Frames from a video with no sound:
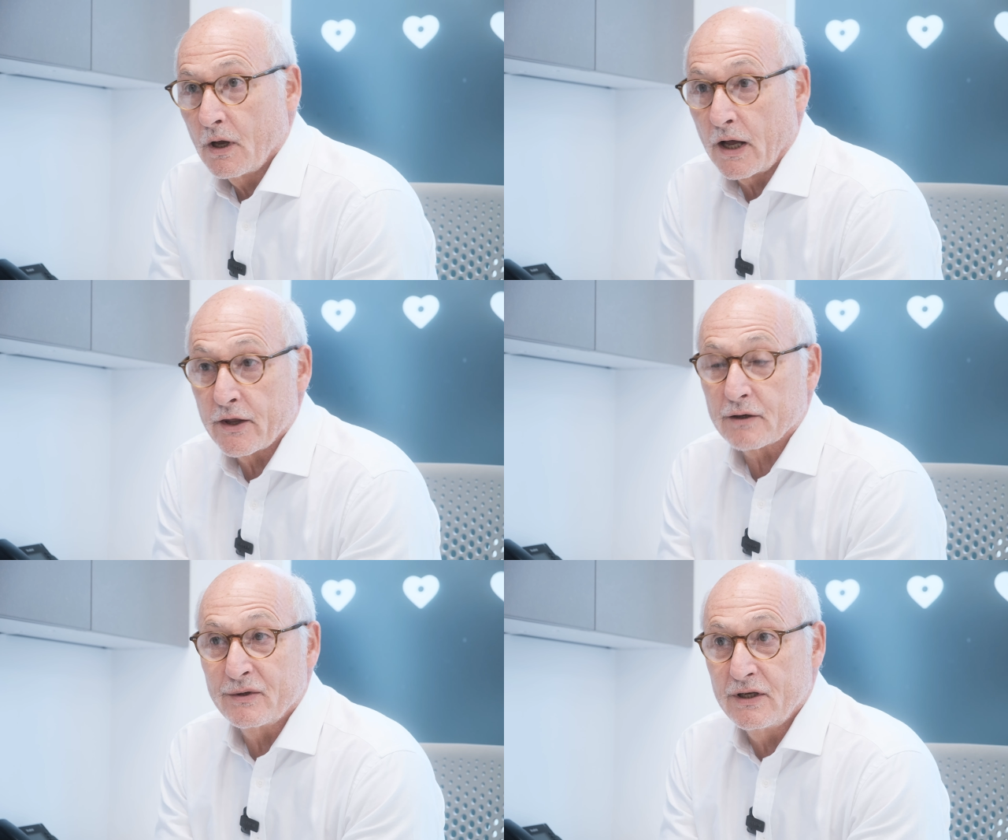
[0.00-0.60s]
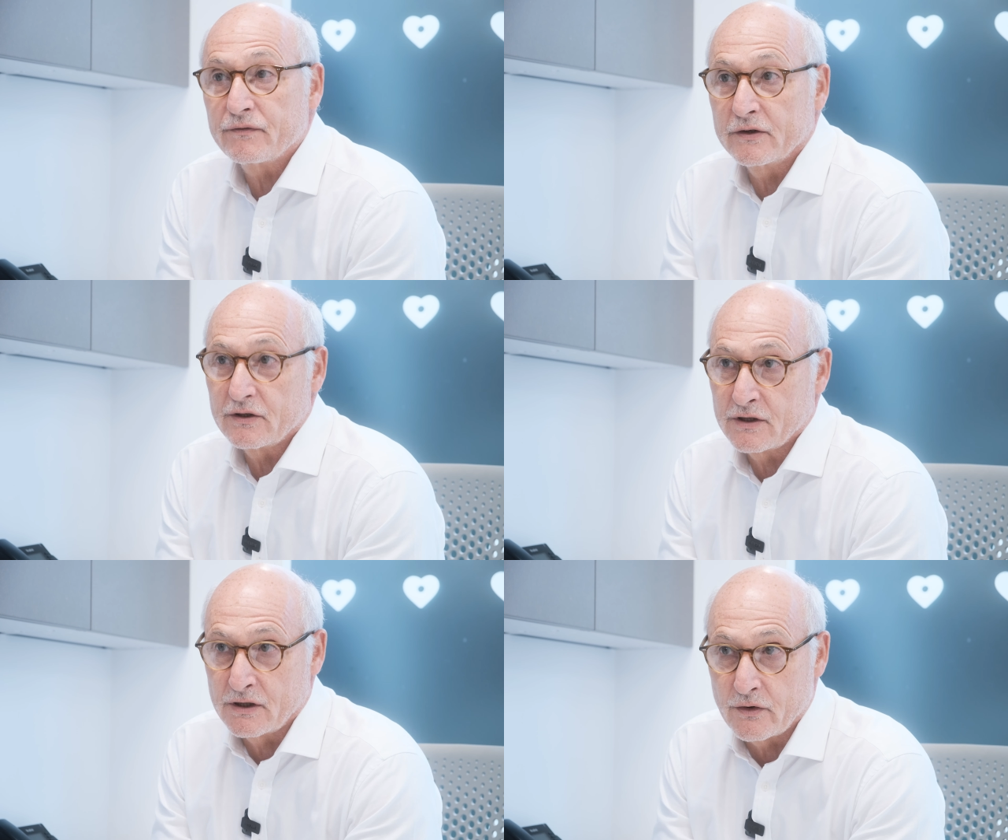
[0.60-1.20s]
And there can be
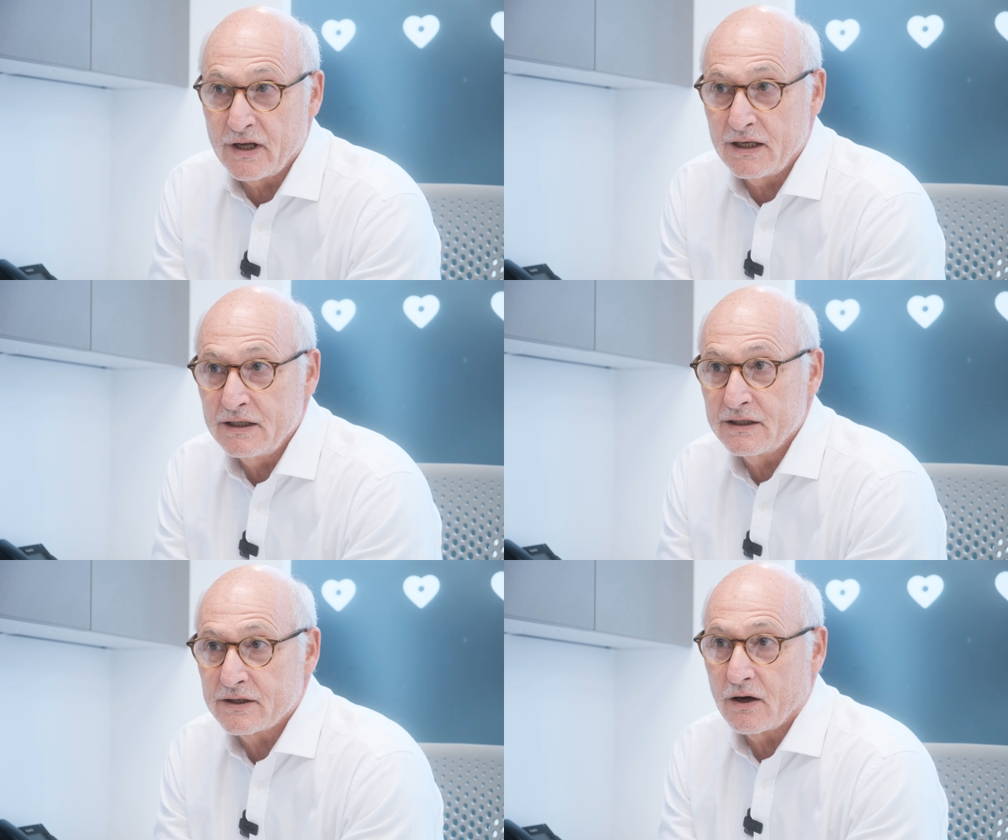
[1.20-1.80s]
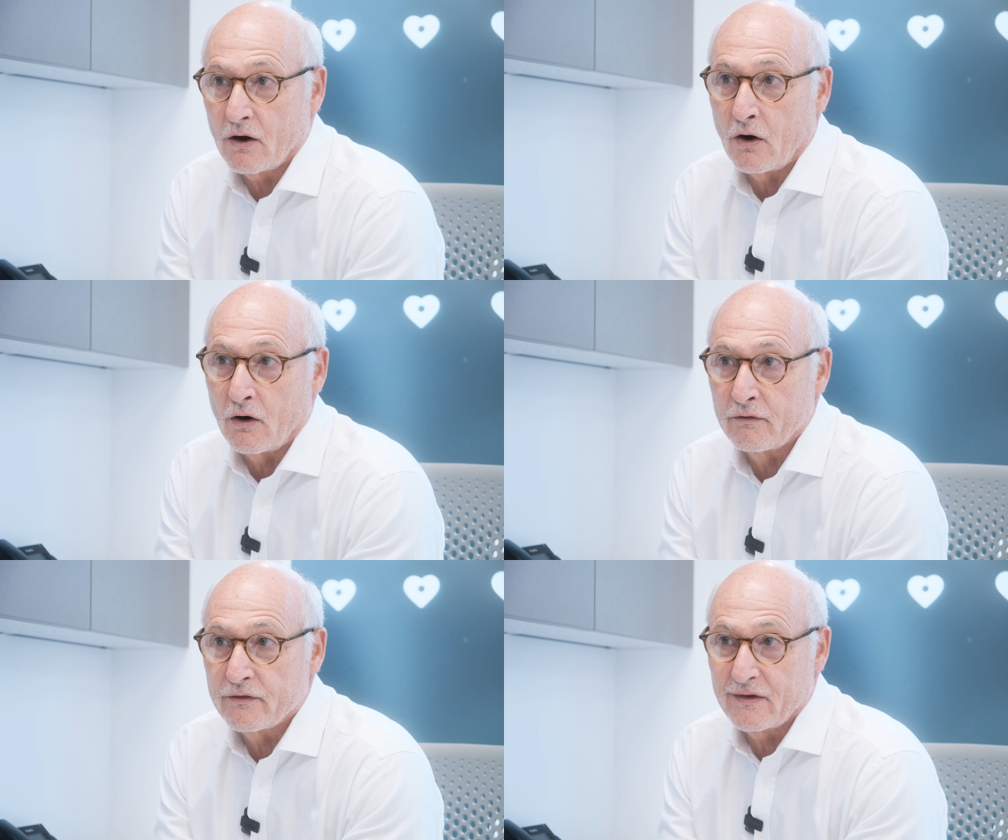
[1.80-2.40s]
different degrees
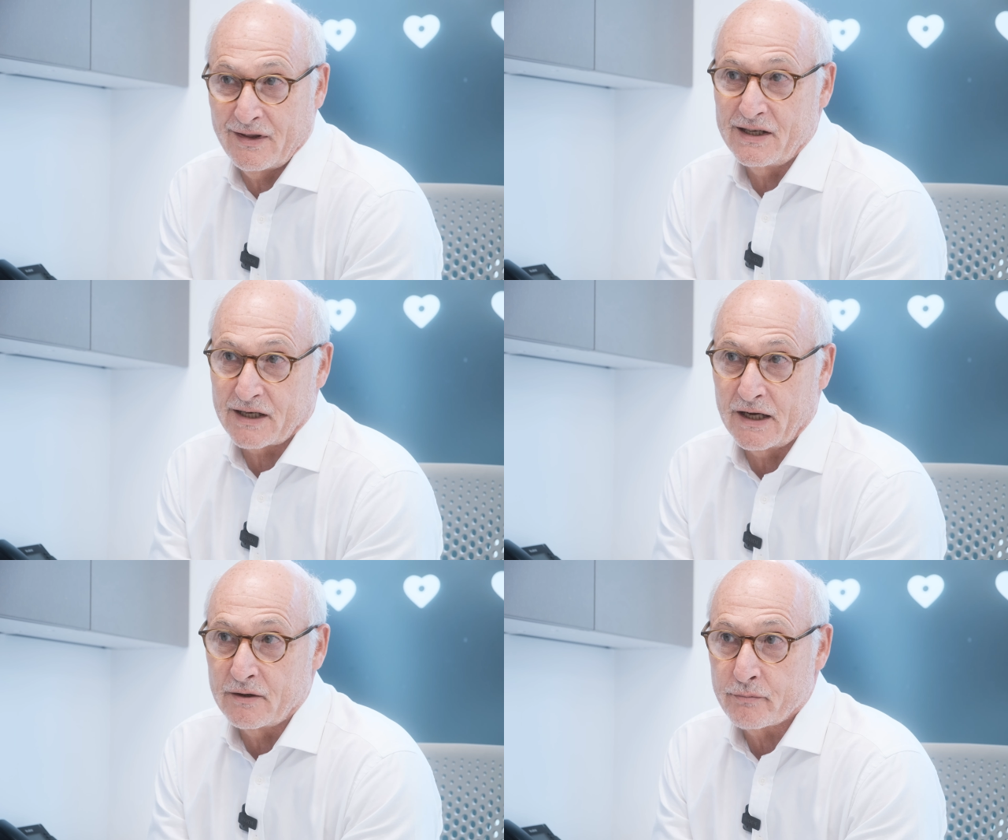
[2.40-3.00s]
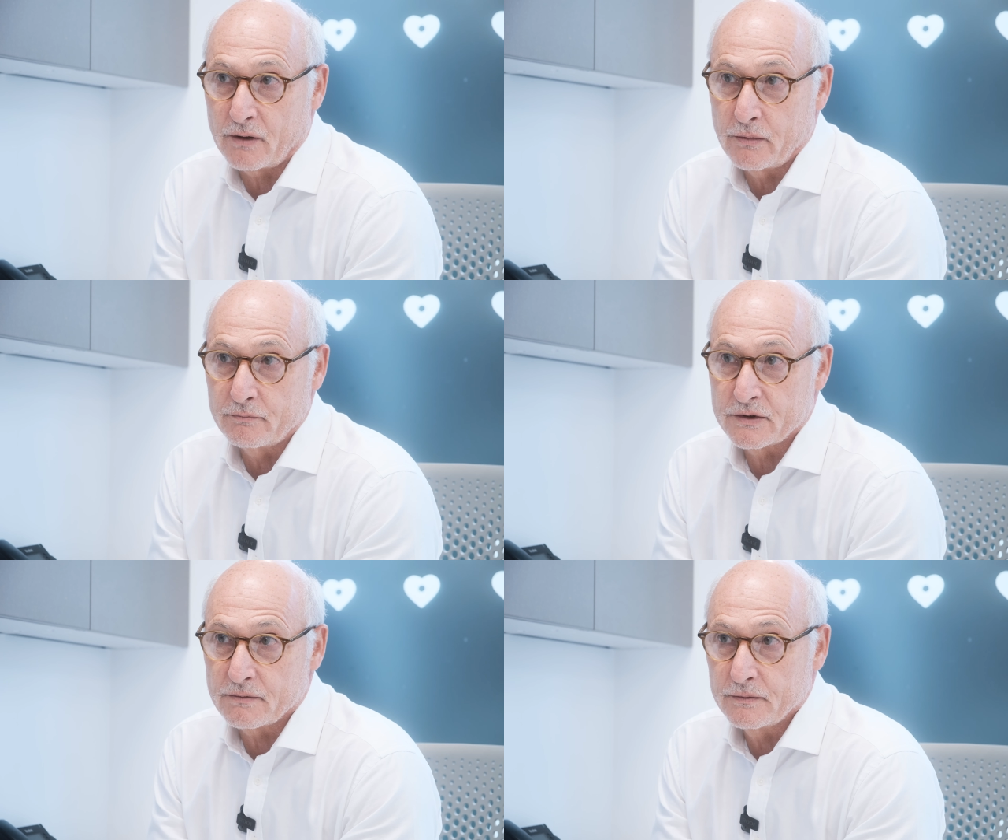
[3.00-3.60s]
of these kind of
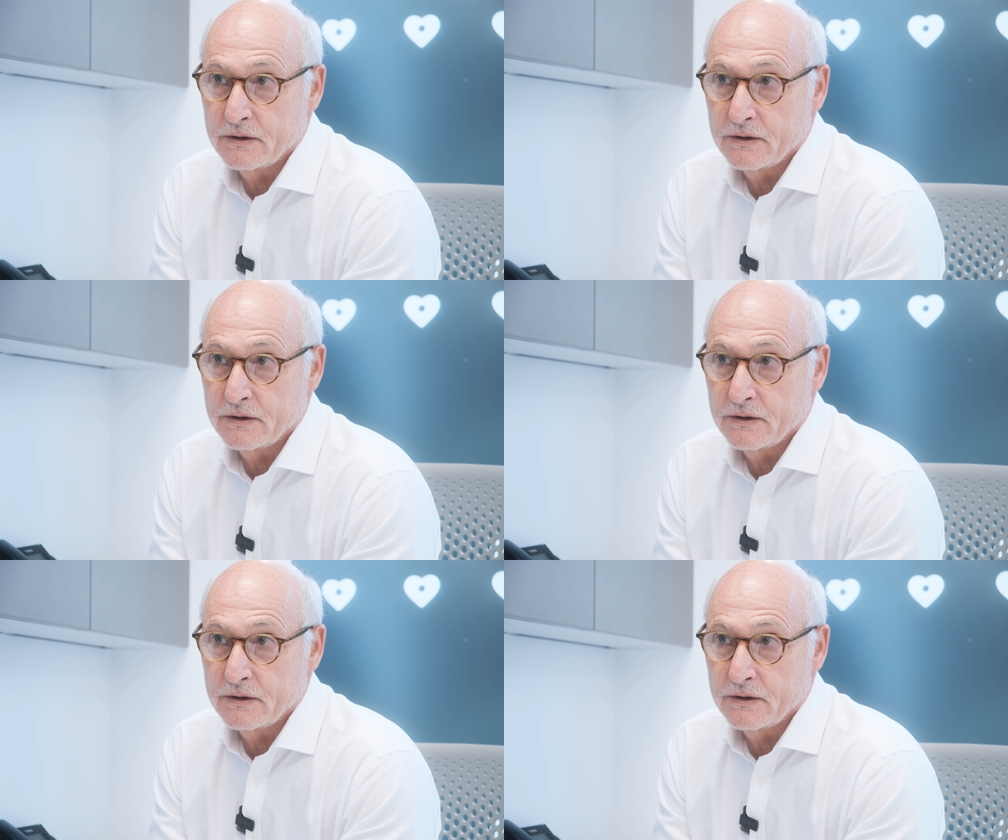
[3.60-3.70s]
problems.